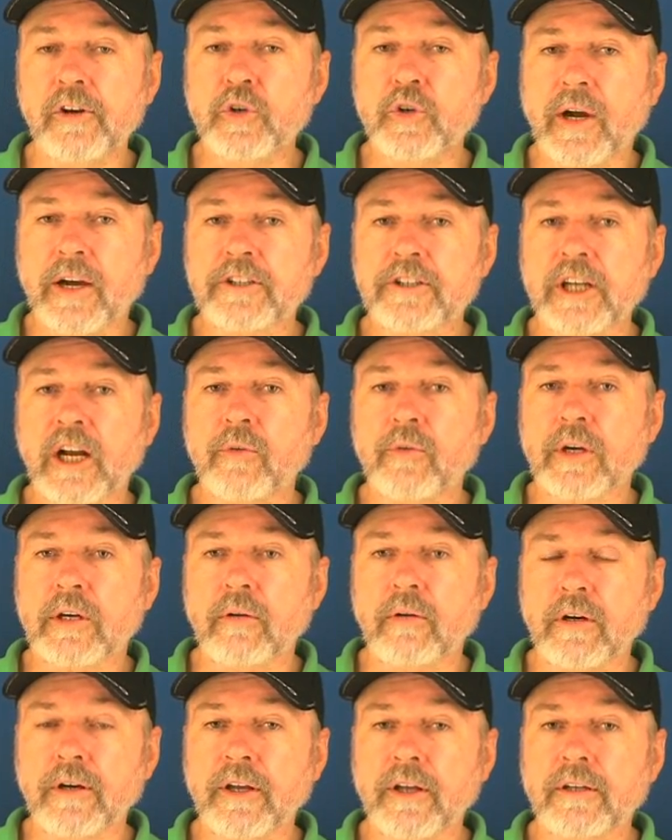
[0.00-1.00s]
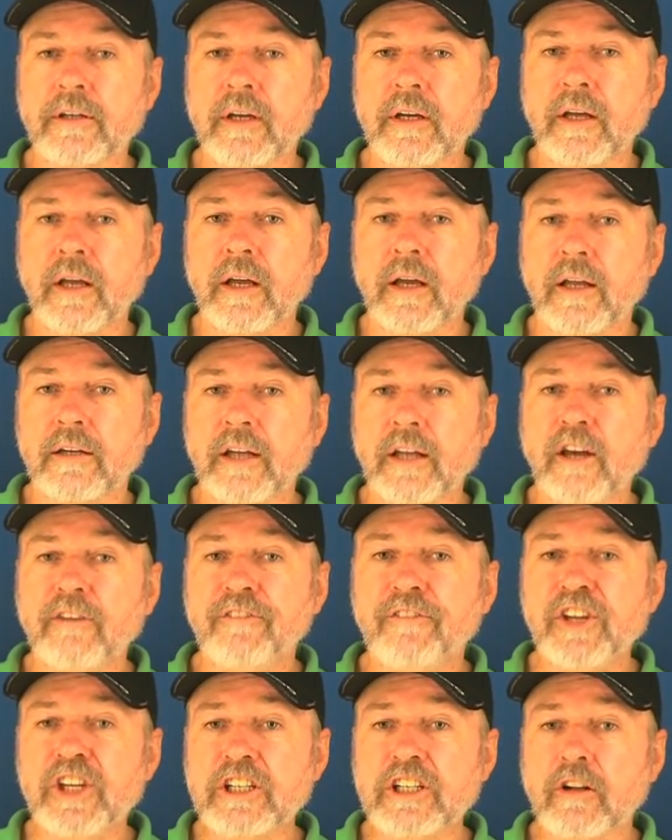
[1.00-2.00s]
No drugs are required.
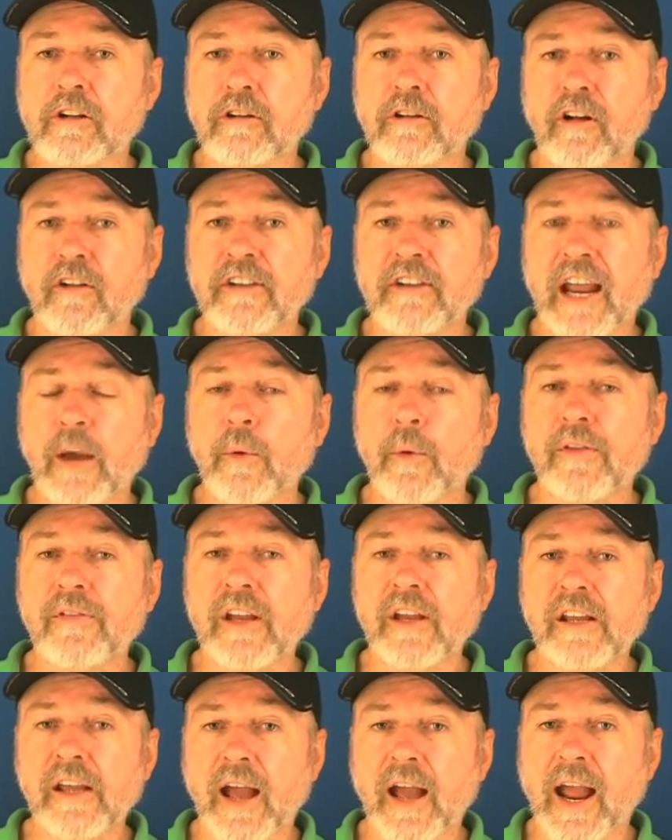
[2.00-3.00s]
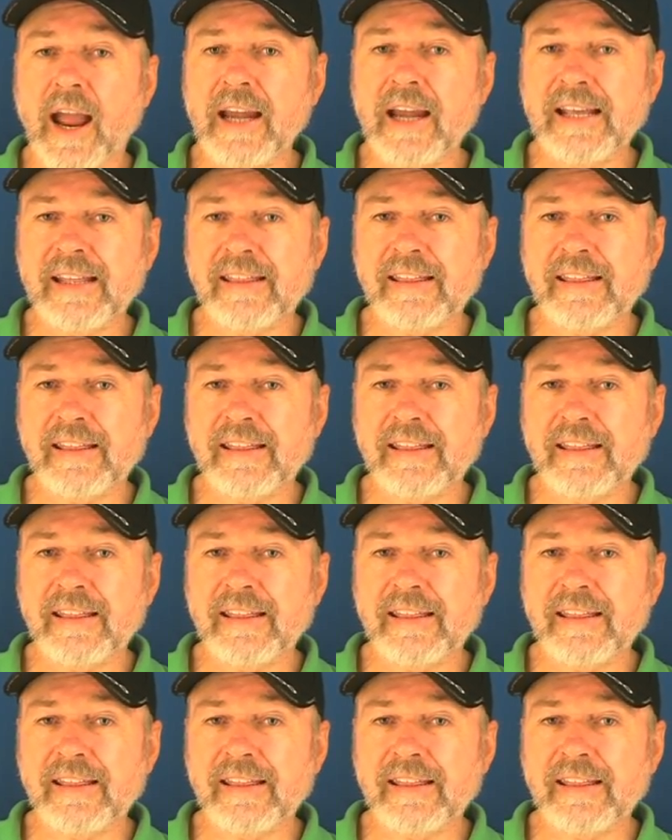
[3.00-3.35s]
No physical contact with any